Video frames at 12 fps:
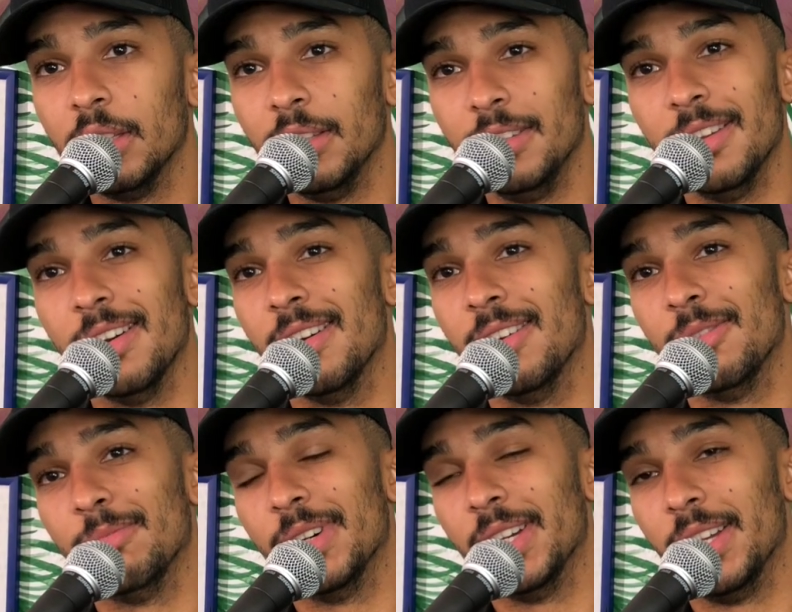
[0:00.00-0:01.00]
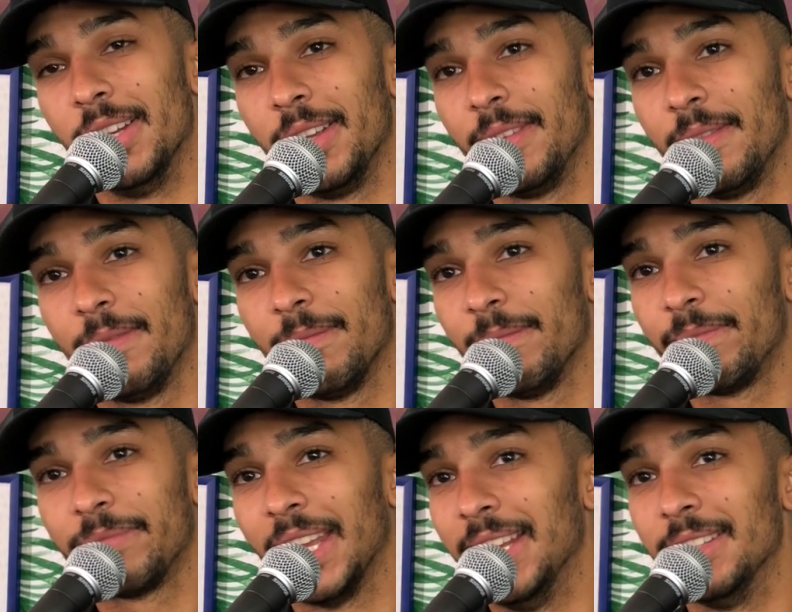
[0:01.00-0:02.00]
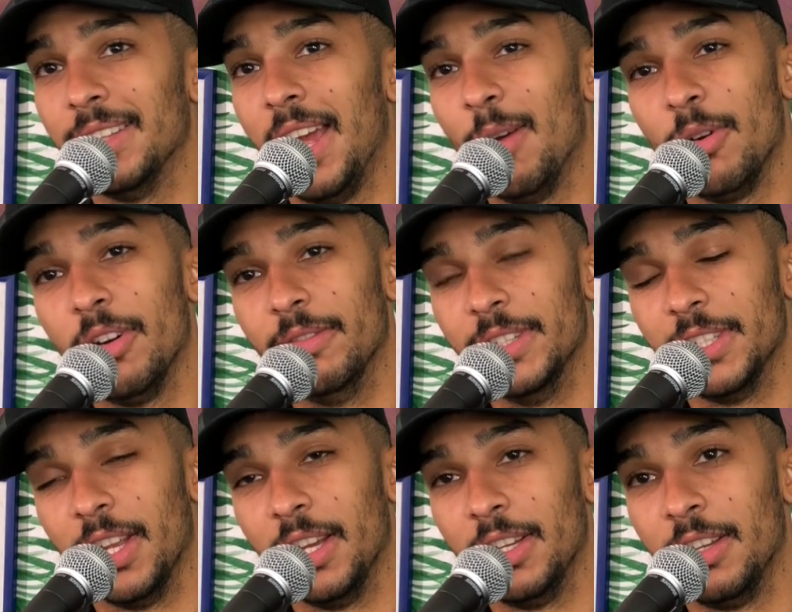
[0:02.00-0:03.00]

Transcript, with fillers: No, but it is I wear Invisalign.